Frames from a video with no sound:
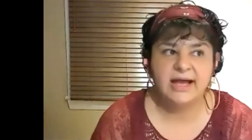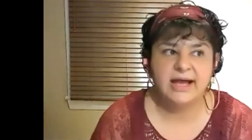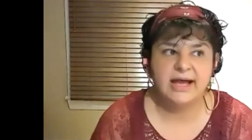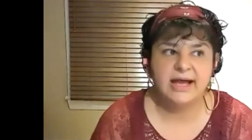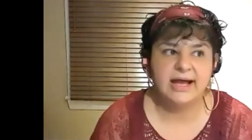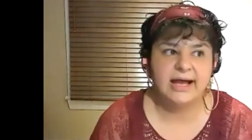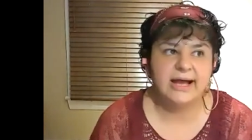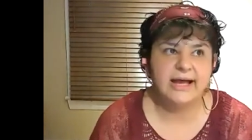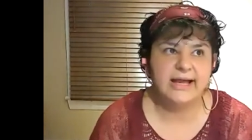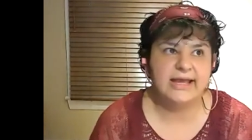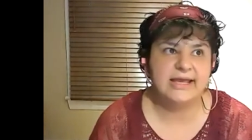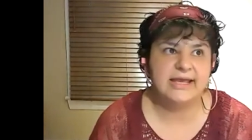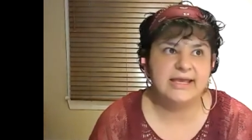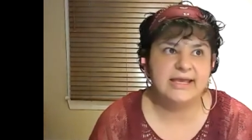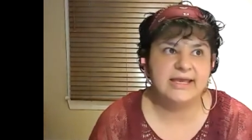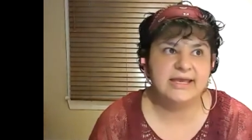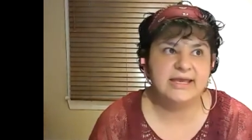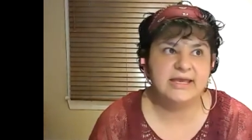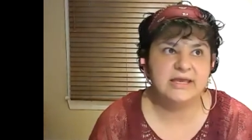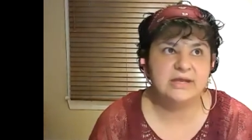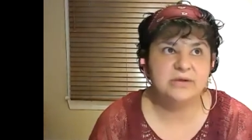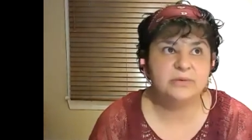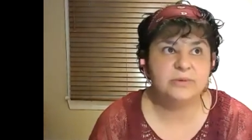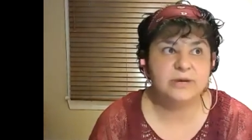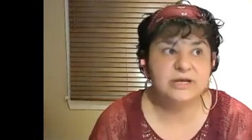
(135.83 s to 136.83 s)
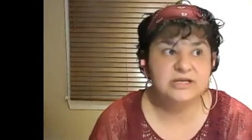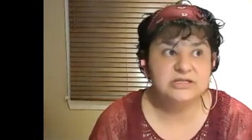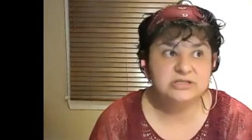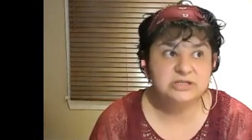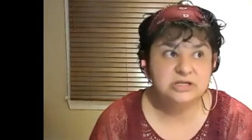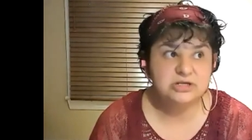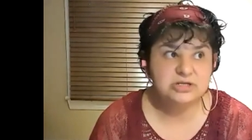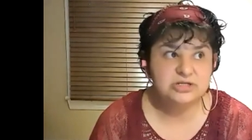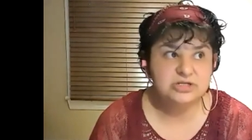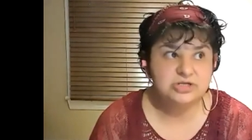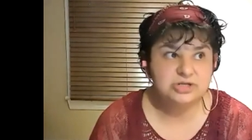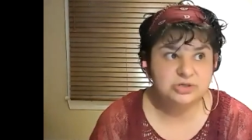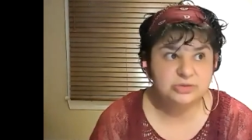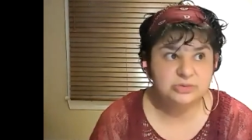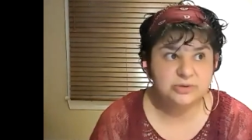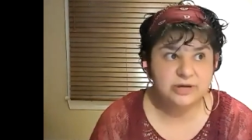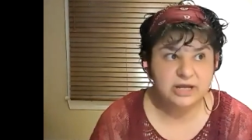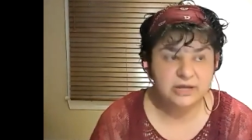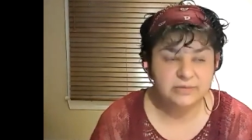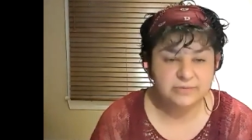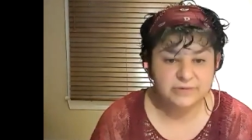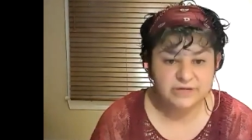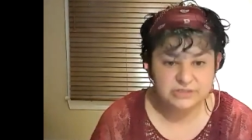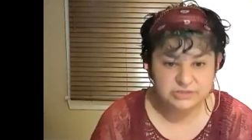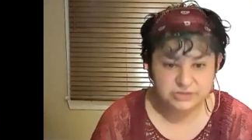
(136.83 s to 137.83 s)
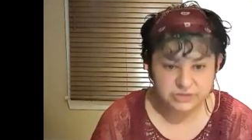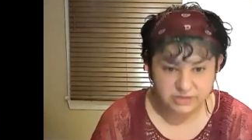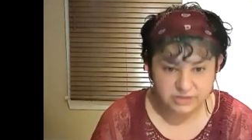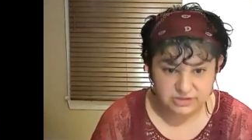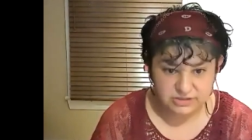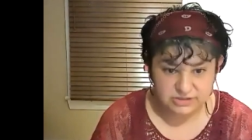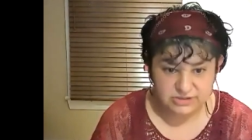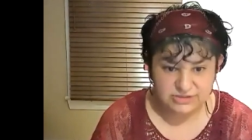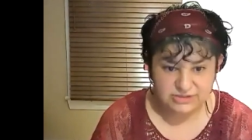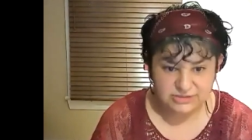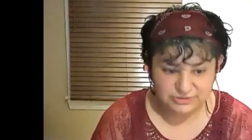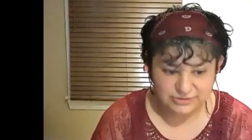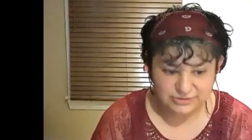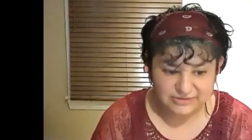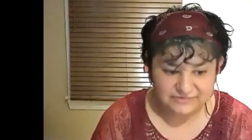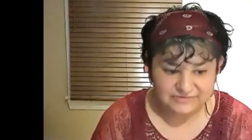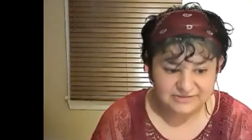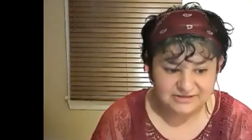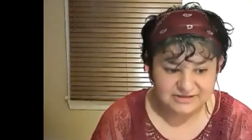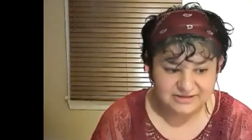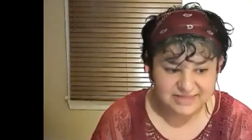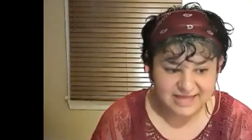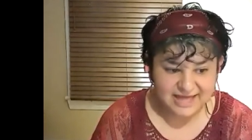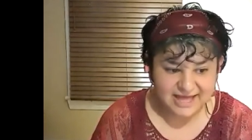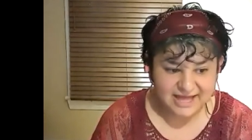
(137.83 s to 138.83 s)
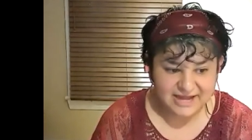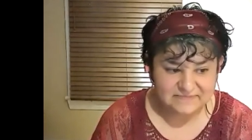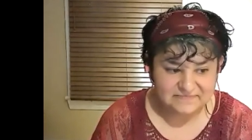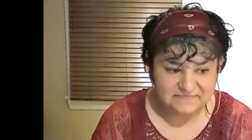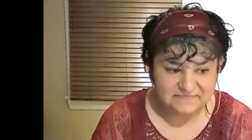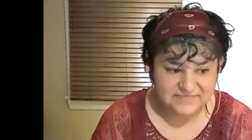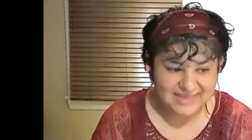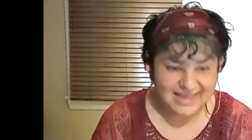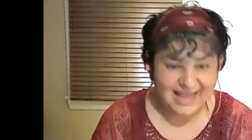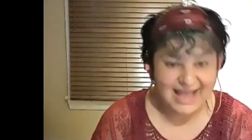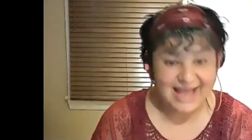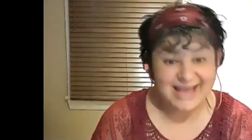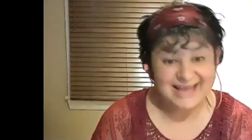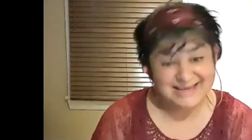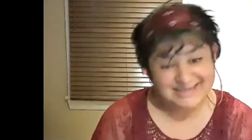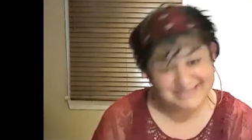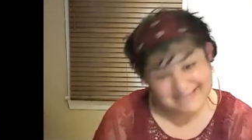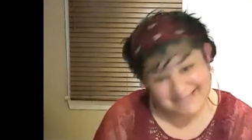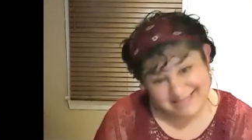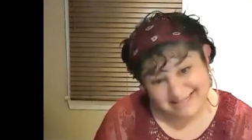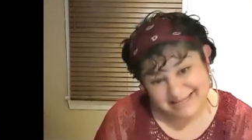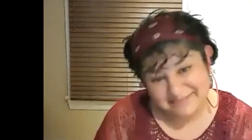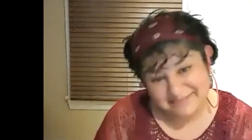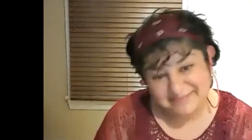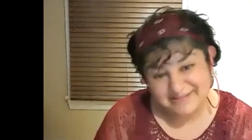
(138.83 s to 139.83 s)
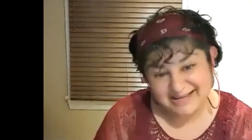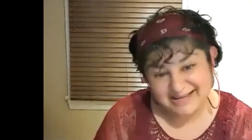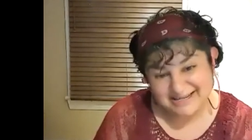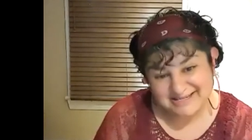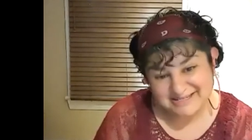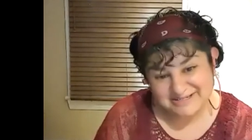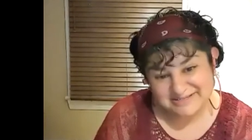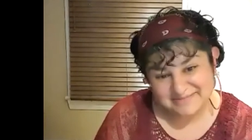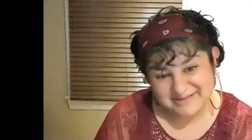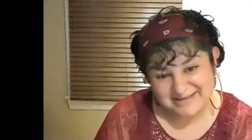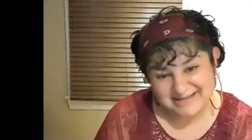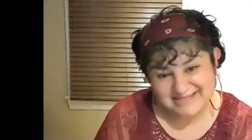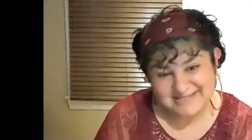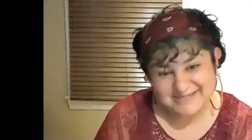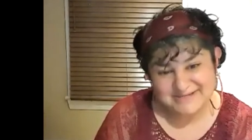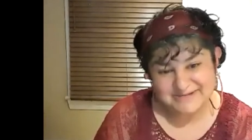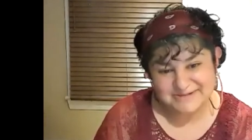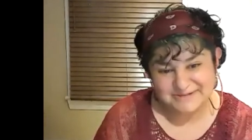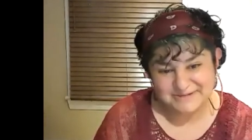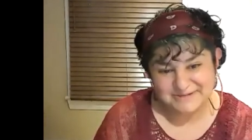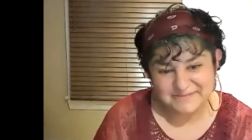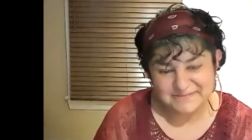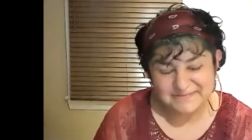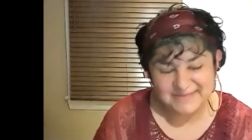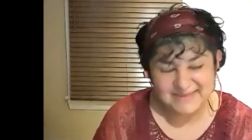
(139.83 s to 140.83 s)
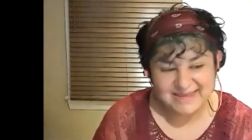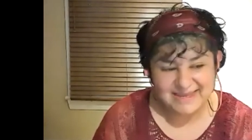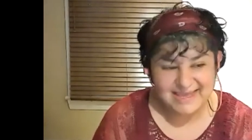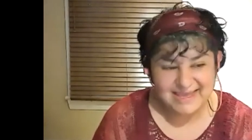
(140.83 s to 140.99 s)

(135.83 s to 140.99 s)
I was not sure what I was going to do after that. I still applied to med school.